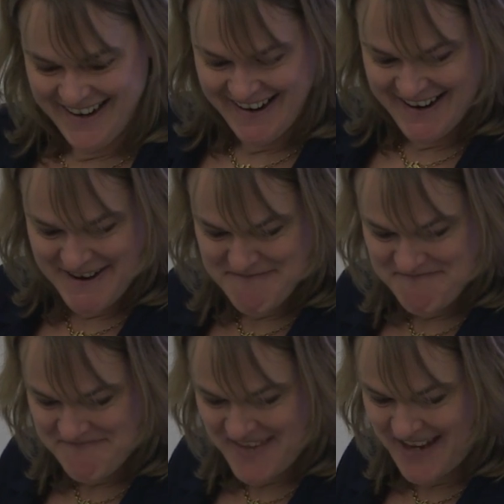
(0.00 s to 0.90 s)

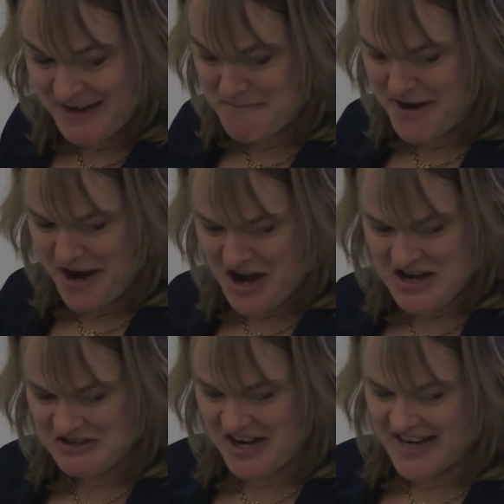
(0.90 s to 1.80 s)
Um, compare
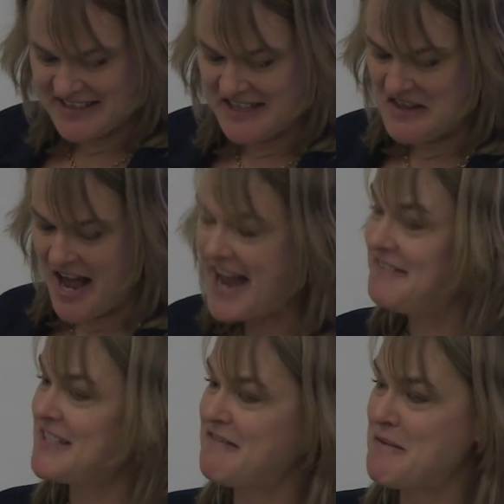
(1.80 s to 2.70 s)
and contrast the
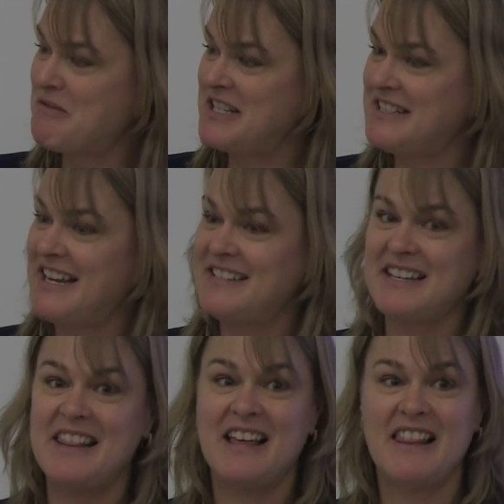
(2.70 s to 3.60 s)
lives of the
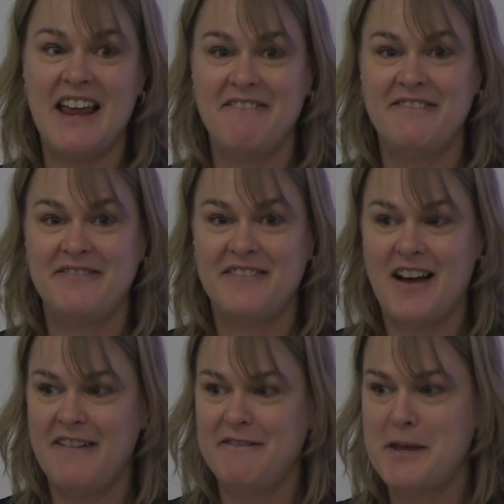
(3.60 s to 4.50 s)
princess and the life
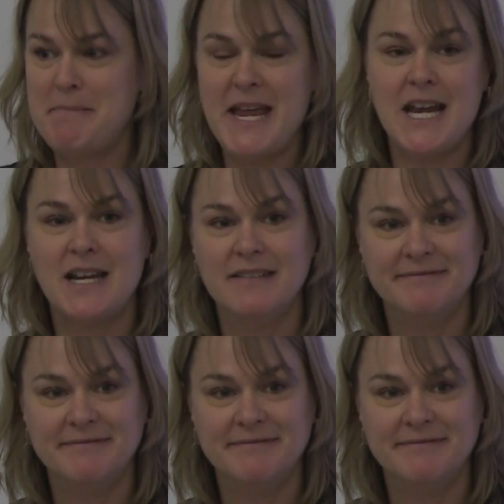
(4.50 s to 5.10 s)
of the pig.